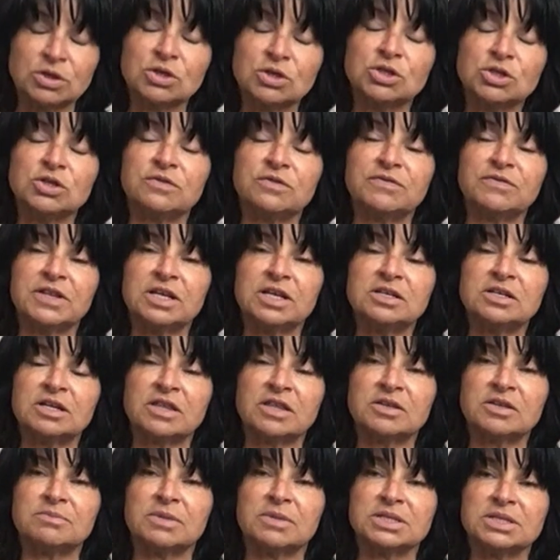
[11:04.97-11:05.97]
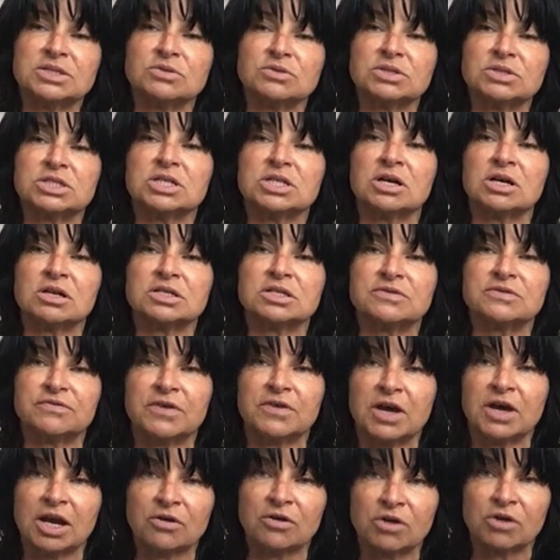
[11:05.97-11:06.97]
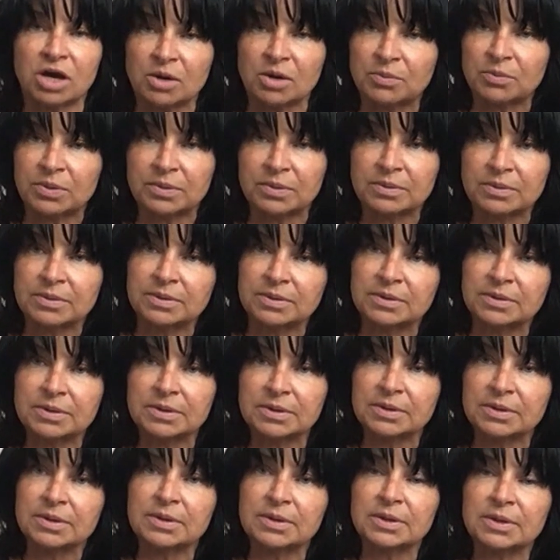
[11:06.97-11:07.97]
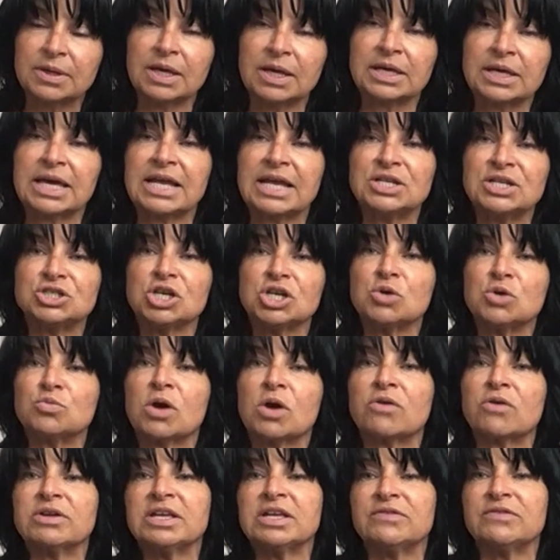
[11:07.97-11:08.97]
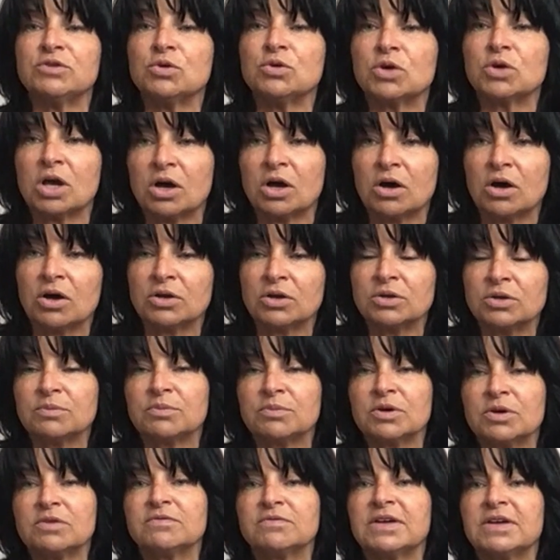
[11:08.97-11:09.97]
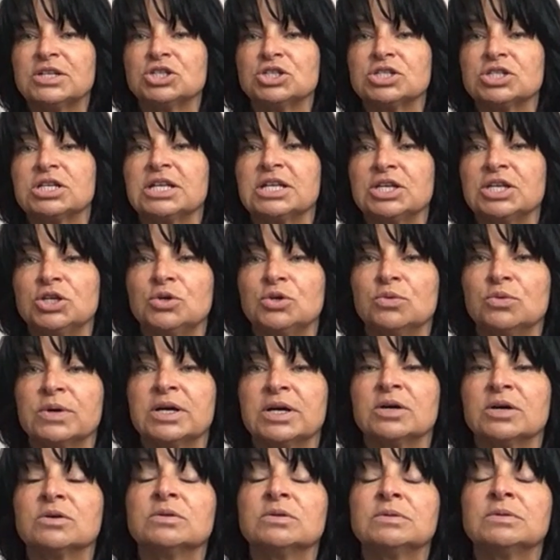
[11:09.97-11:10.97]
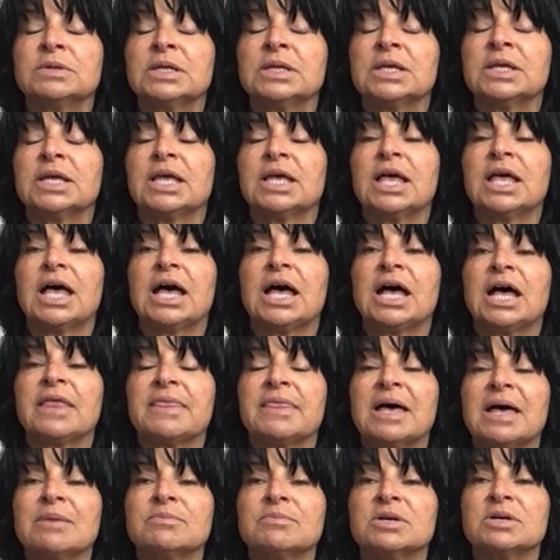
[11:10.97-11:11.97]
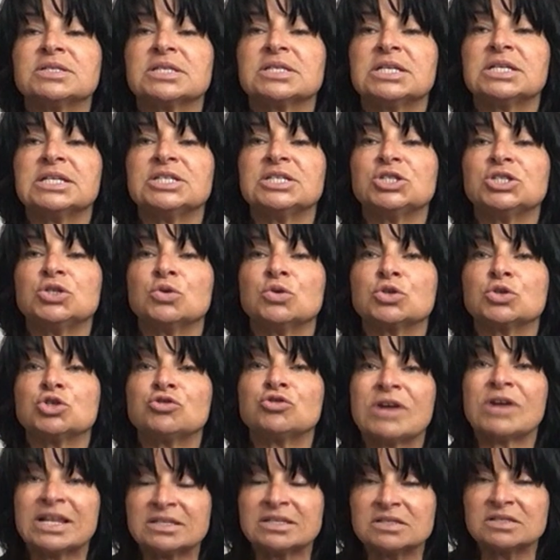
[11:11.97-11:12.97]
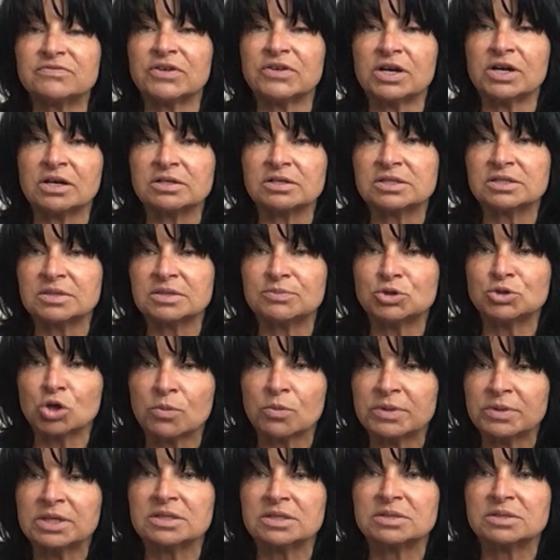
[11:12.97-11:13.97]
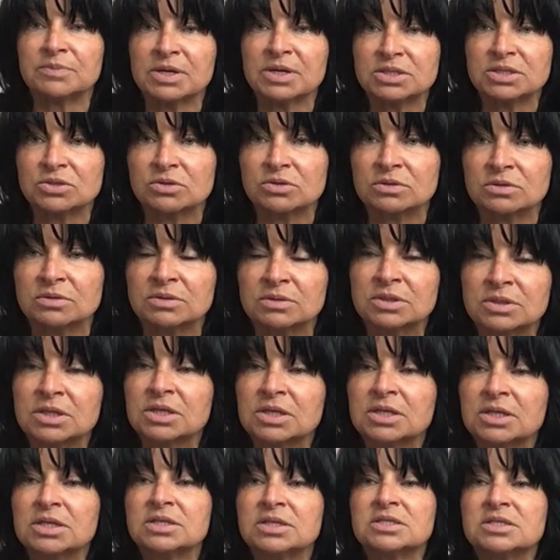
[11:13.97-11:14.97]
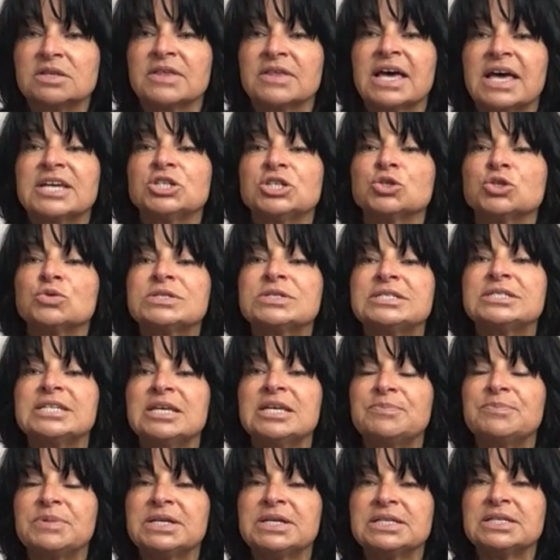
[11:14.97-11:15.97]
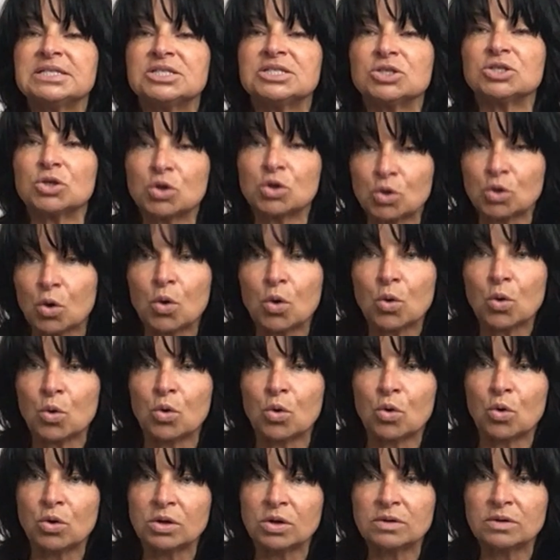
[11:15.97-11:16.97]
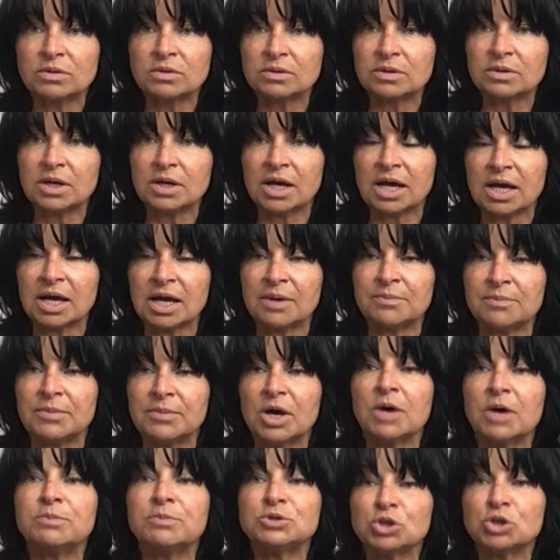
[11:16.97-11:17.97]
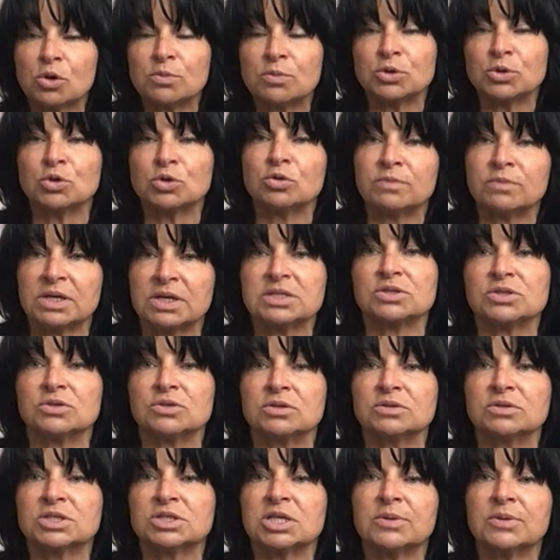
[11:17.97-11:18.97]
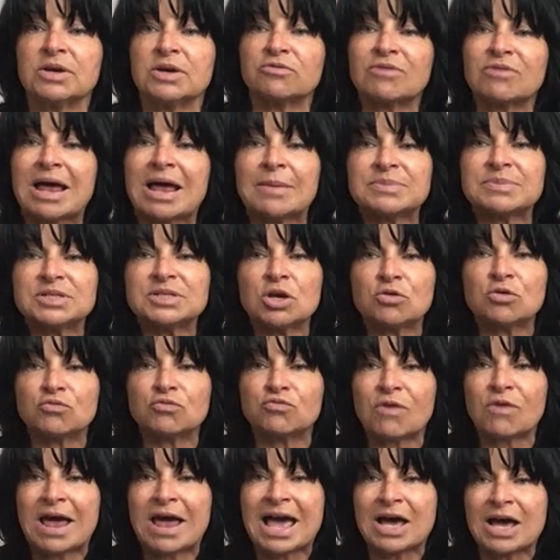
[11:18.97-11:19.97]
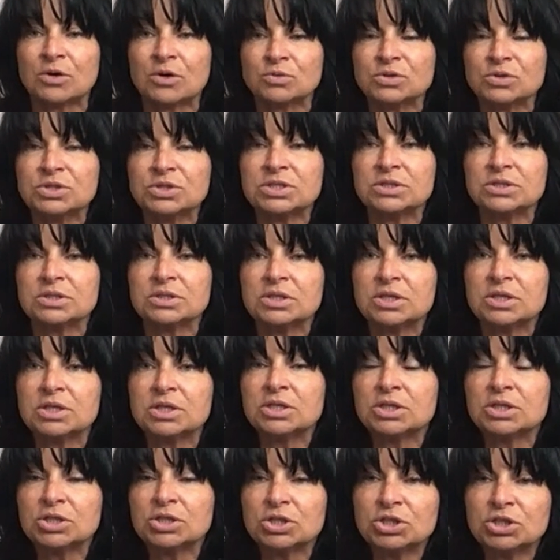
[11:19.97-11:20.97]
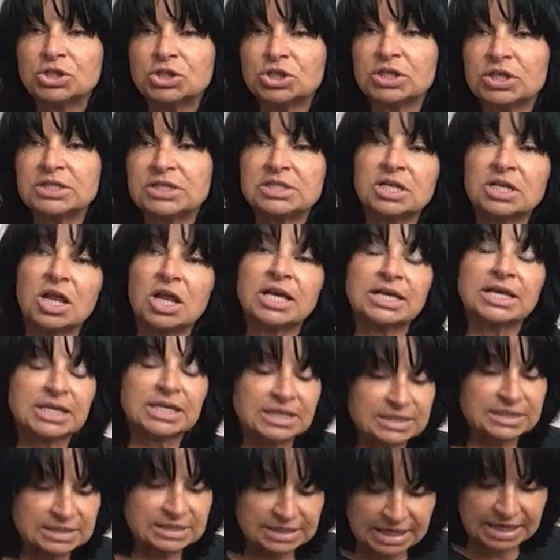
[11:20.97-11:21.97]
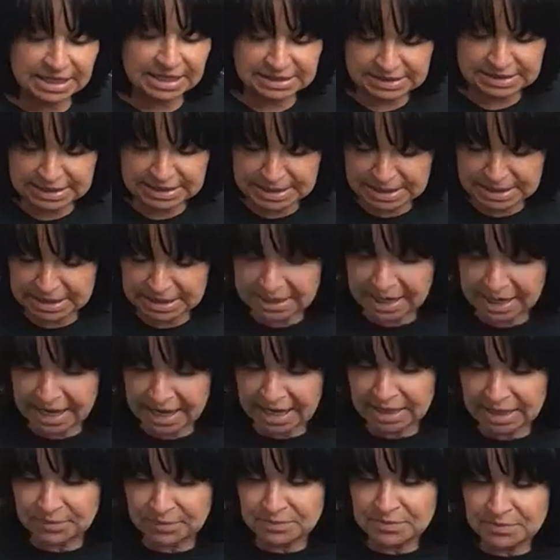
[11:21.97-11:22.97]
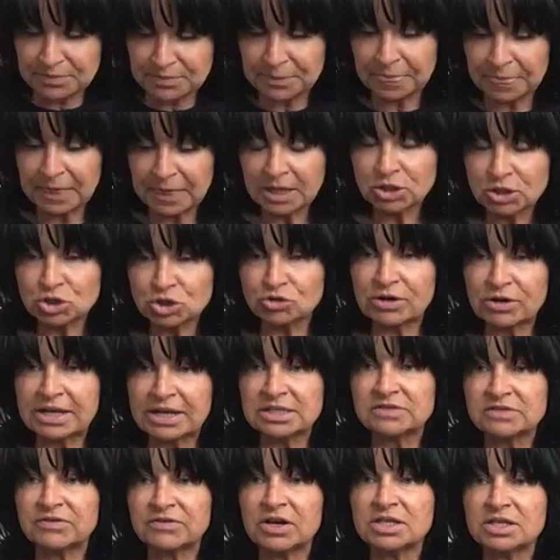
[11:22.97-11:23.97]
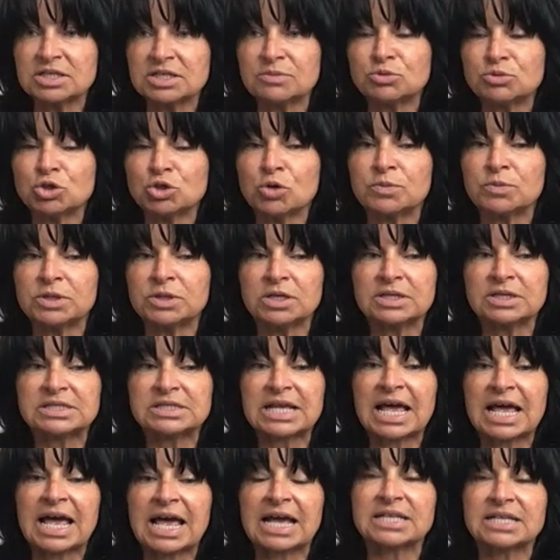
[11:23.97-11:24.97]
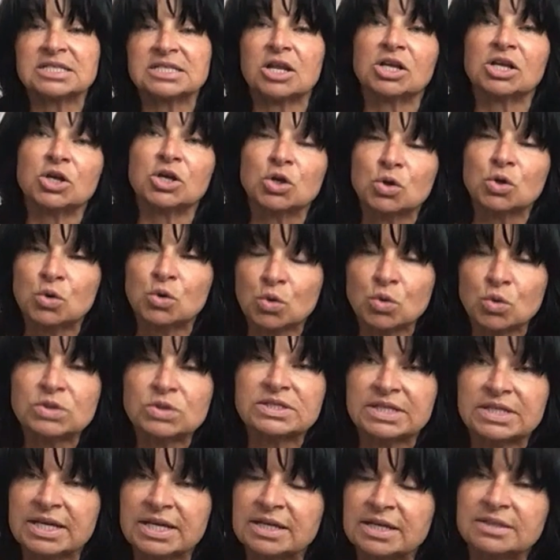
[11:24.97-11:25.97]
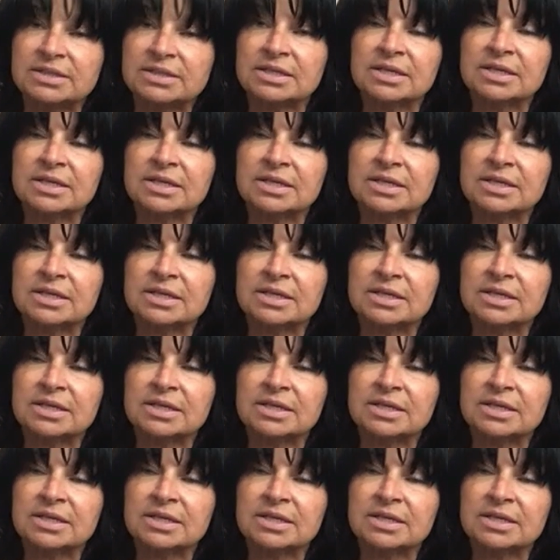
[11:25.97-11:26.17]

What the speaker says: Can you feel another muscle start to fire up? Again, don't worry if you can't, but eventually you will. And that muscle is your transverse abdominis muscle. So that is your deepest core abdominal muscle. So it wraps around, just like it says in the name. Transverse abdominis acts like a corset.